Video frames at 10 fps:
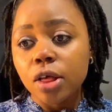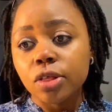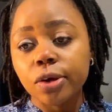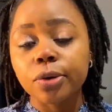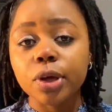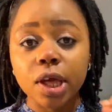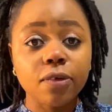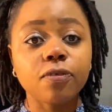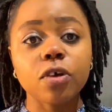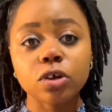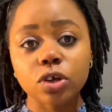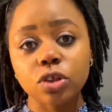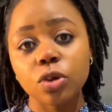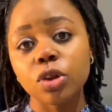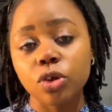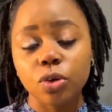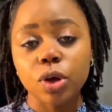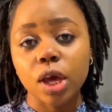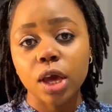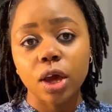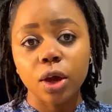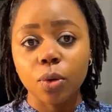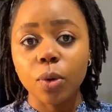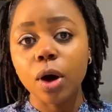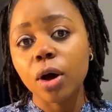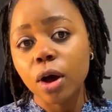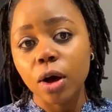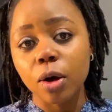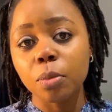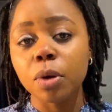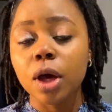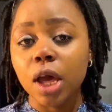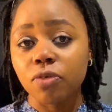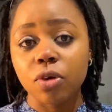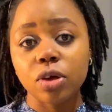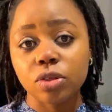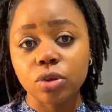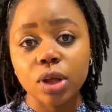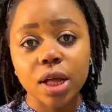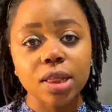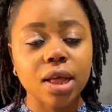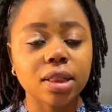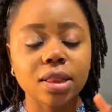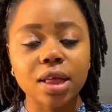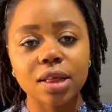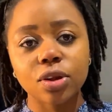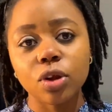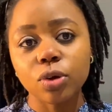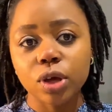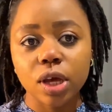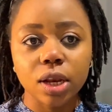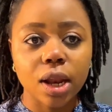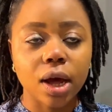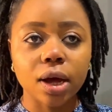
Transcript: So if you're just new in the UK, welcome. If you're a student and things are not looking